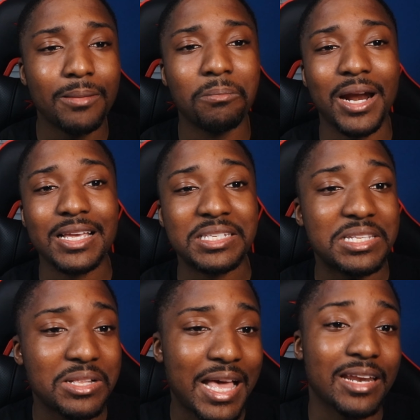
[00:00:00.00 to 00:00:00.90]
But I
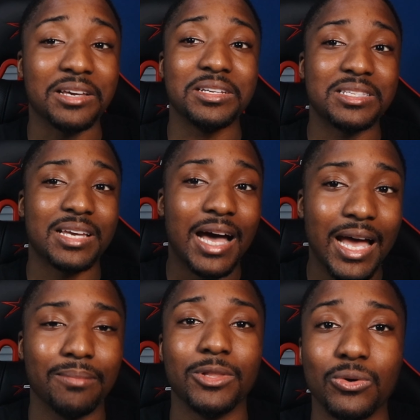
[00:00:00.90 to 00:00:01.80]
still had a good
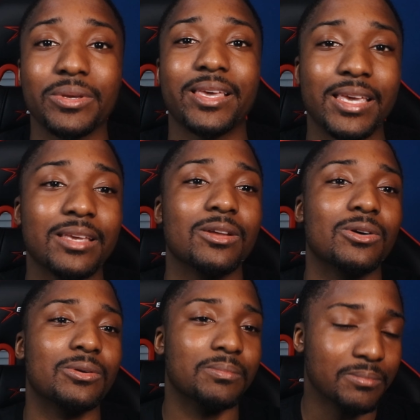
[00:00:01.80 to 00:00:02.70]
time, low key
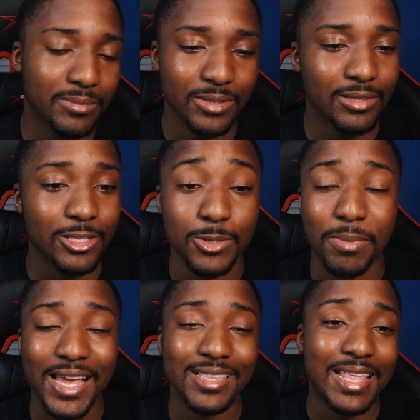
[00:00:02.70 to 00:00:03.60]
though,
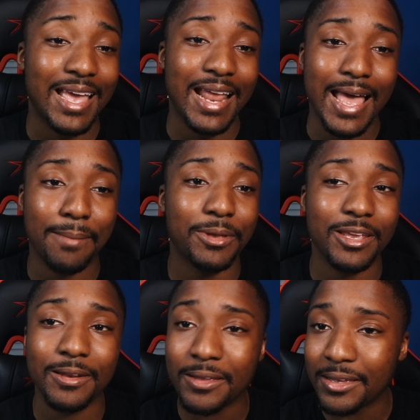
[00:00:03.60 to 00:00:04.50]
despite that
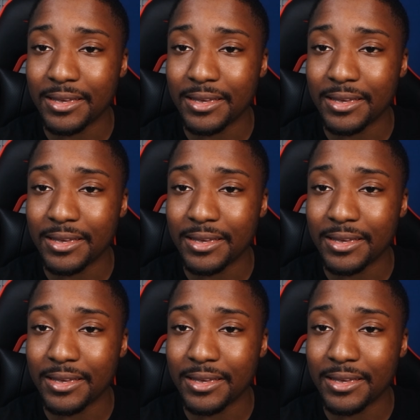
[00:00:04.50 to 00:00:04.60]
happening,